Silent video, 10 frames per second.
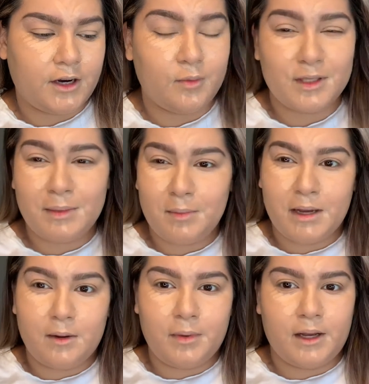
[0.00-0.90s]
It was my
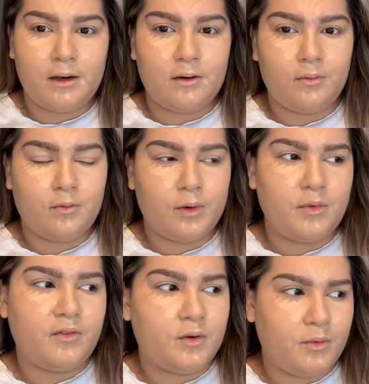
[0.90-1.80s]
bed, but when
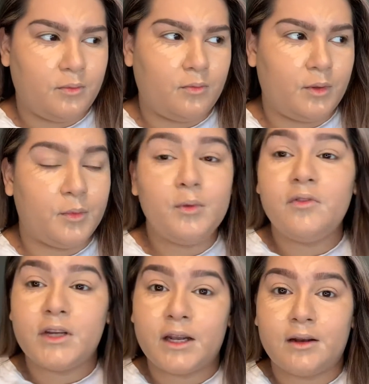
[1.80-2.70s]
we
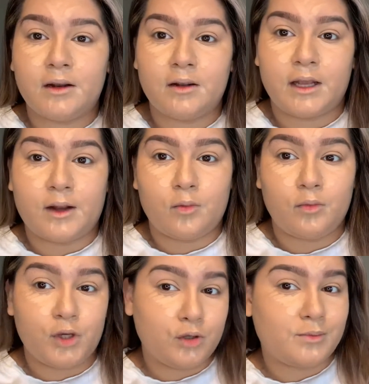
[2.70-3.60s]
moved in, like,
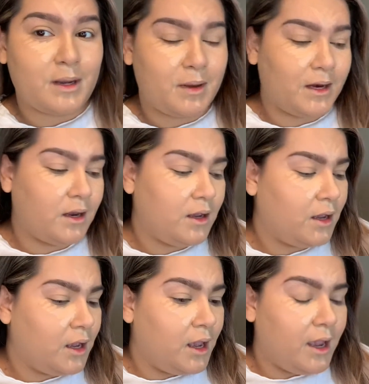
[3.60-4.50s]
we used my bed.
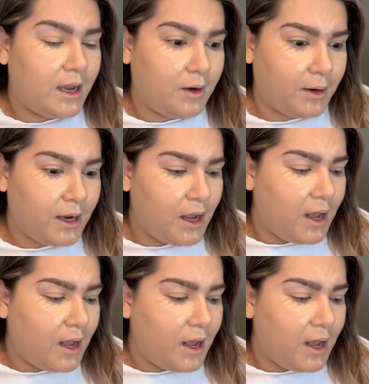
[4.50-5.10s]
Anyway,